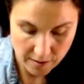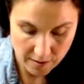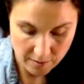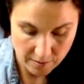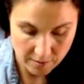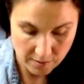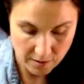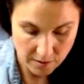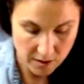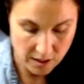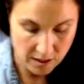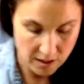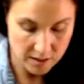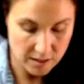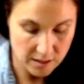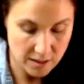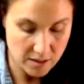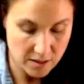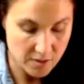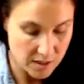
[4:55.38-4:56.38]
We're
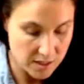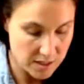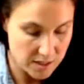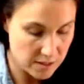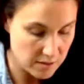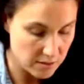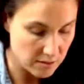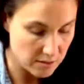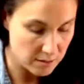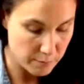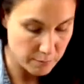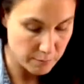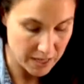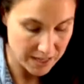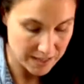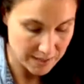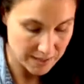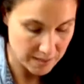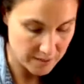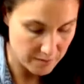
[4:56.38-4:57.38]
collecting our nice little
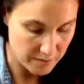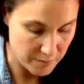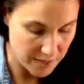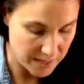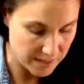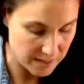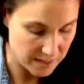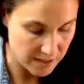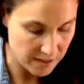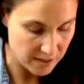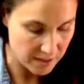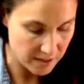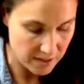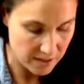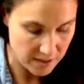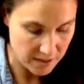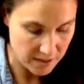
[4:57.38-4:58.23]
composite of mess here.